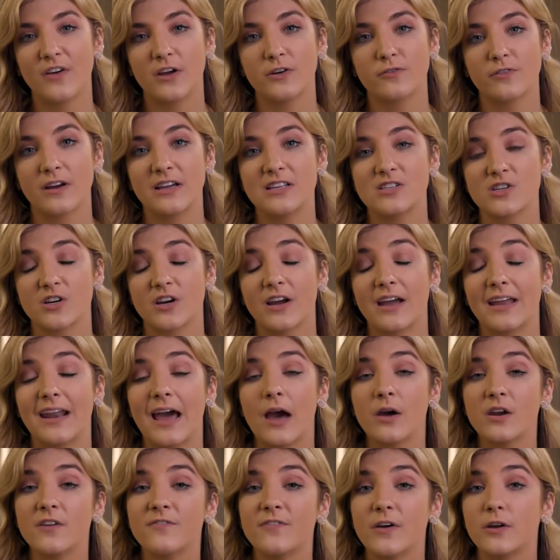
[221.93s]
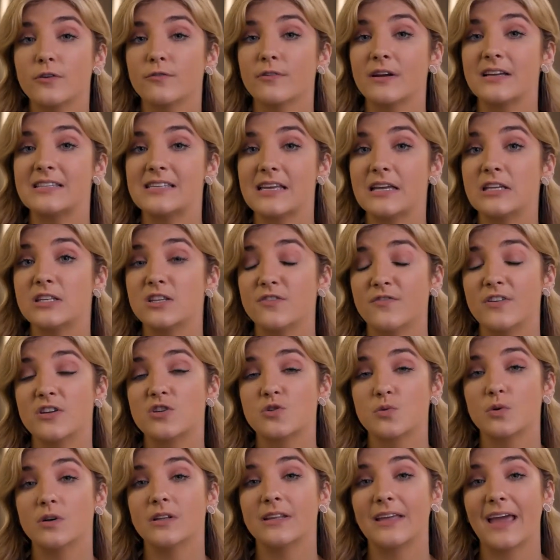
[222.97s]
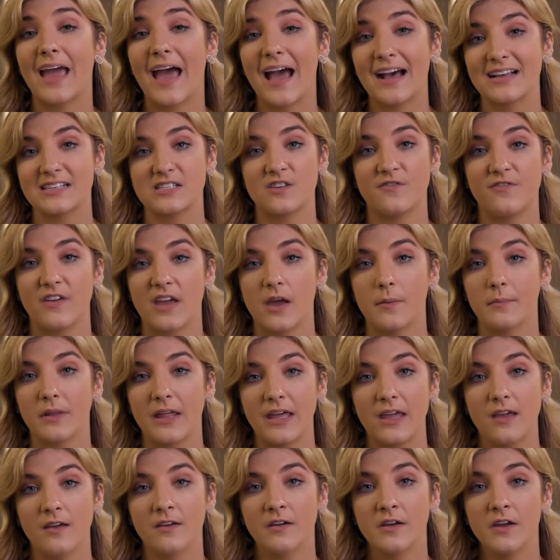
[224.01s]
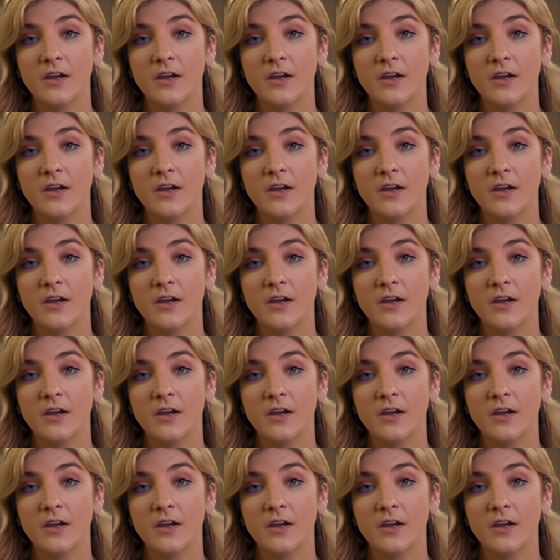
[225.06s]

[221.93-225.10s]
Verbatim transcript: fundraiser, and how to fundraise individually as a family.